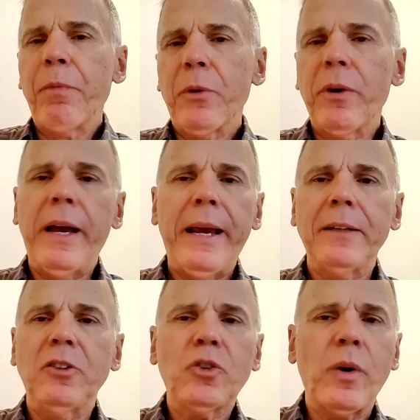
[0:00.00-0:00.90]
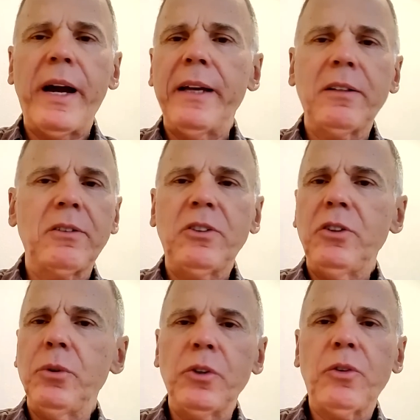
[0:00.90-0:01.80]
where I had to try it
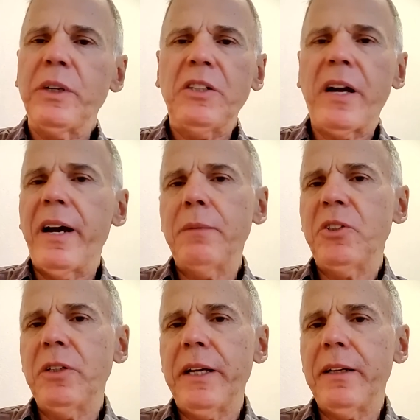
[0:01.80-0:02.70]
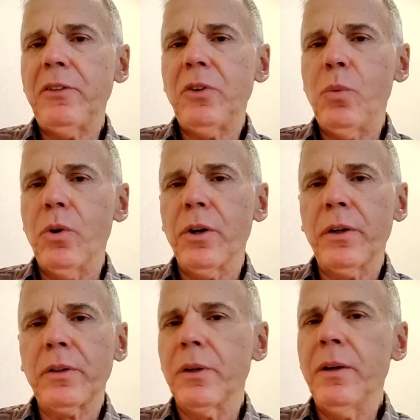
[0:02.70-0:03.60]
2 or 3 times to get it to
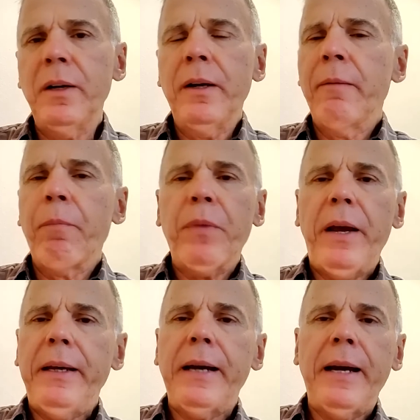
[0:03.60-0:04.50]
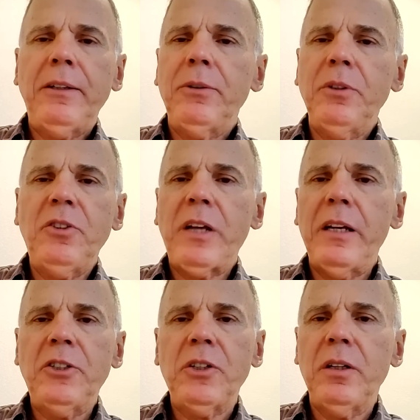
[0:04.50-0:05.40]
work, or I got to a
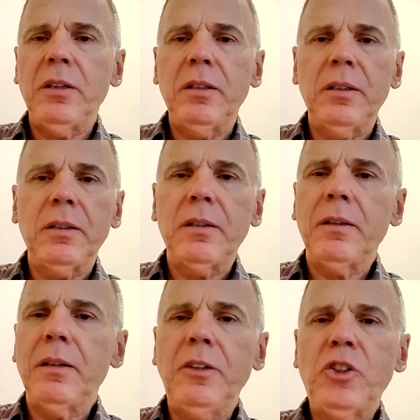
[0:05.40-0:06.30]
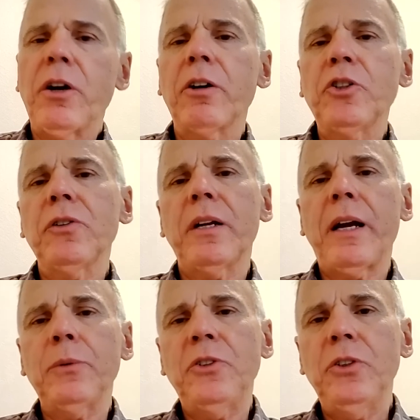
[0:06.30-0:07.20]
station and the charger that I
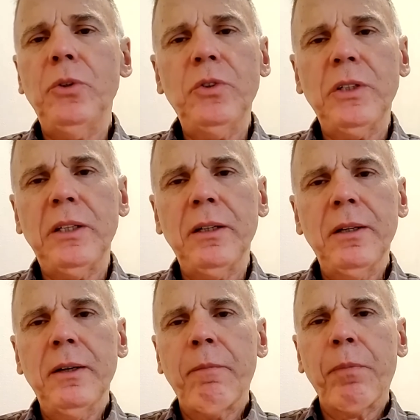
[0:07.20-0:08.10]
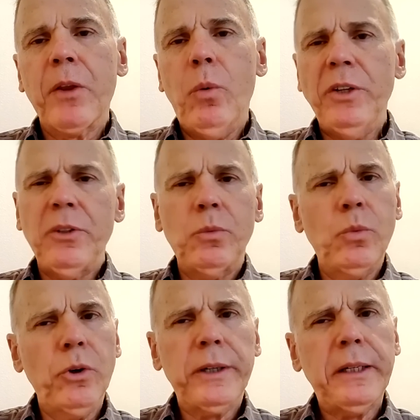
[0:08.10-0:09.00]
was using wasn't
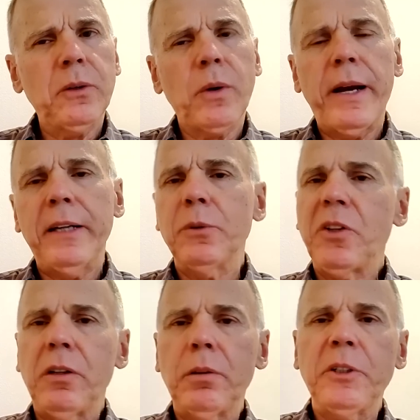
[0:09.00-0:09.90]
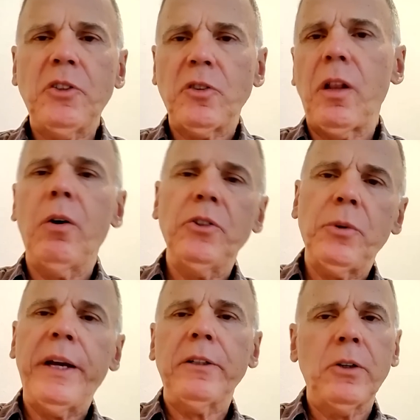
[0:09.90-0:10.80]
working right. It was a little bit slow, so I
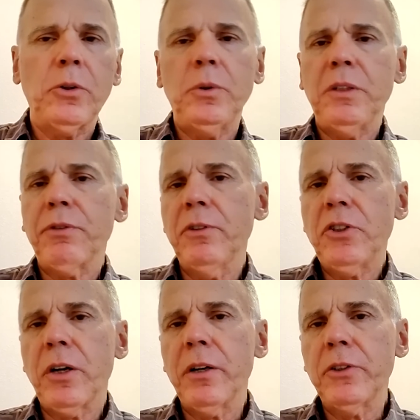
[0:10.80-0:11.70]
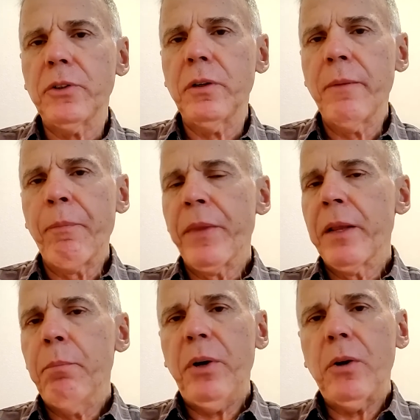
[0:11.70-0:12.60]
had to go to a different charger.
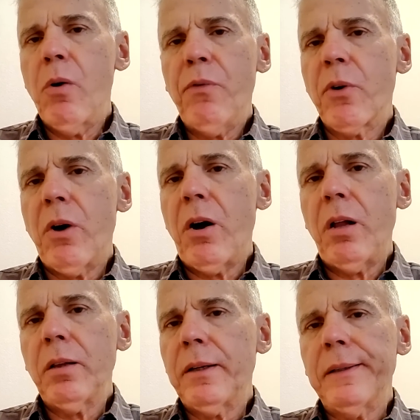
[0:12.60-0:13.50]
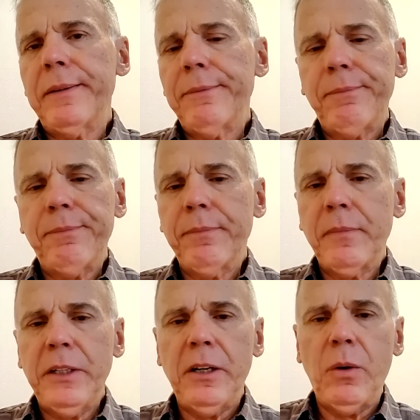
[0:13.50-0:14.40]
But overall,
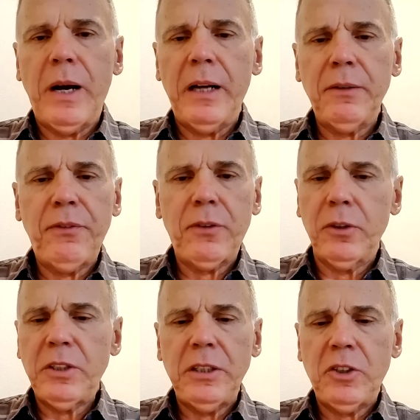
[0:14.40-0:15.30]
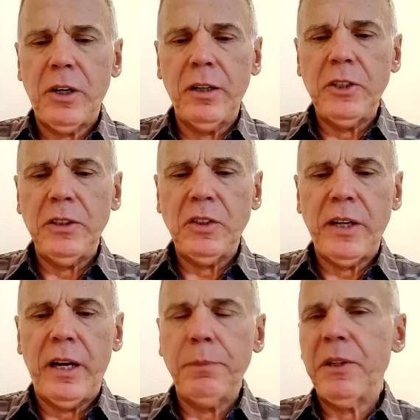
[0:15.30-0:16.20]
out of 13 charging
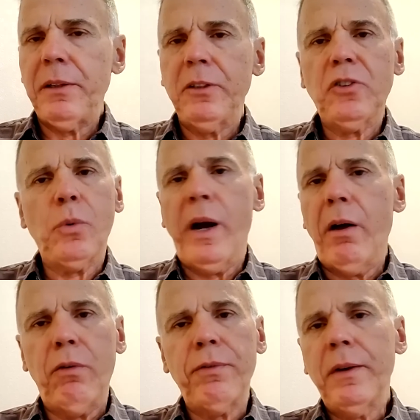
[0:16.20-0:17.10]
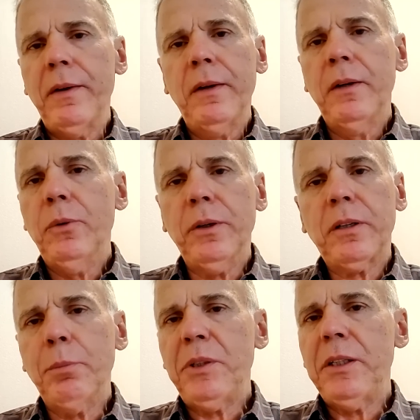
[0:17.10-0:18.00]
stops, I think 12 were
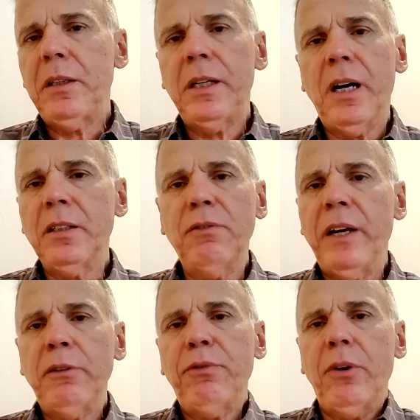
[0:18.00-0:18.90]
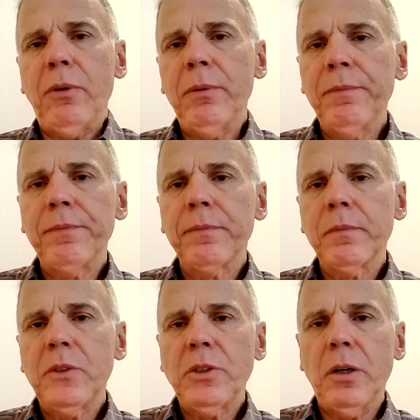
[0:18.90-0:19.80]
completely uneventful.
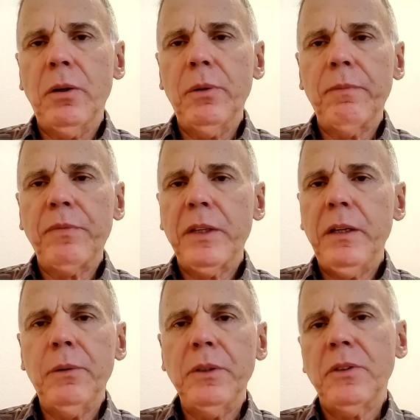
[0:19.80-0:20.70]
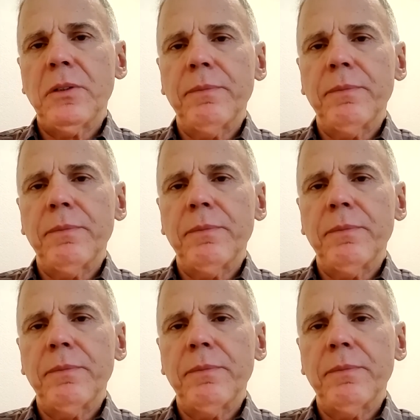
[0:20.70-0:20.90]
So it was